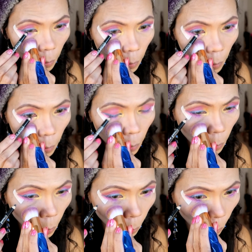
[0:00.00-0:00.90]

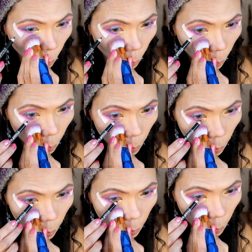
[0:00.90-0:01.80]

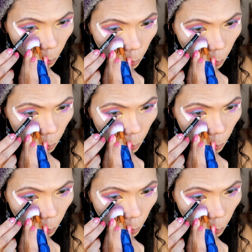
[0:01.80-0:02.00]
No one is speaking in this clip.